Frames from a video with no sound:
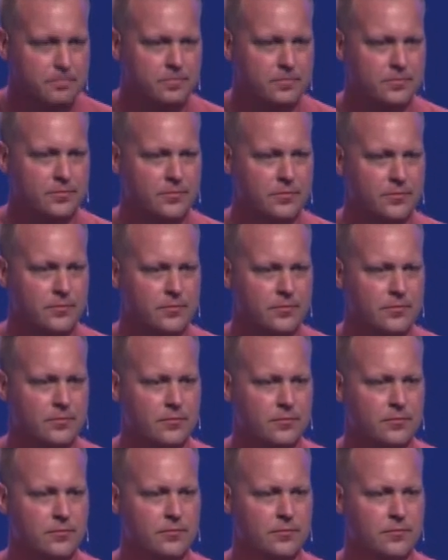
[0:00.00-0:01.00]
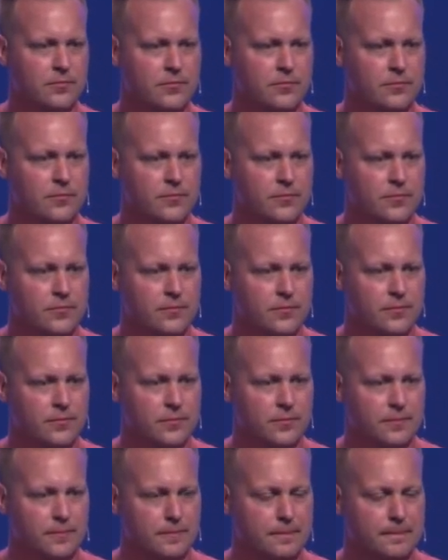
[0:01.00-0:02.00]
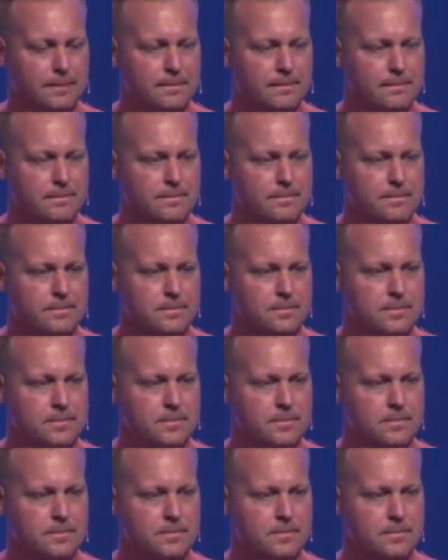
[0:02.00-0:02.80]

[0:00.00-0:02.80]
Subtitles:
(no one is talking)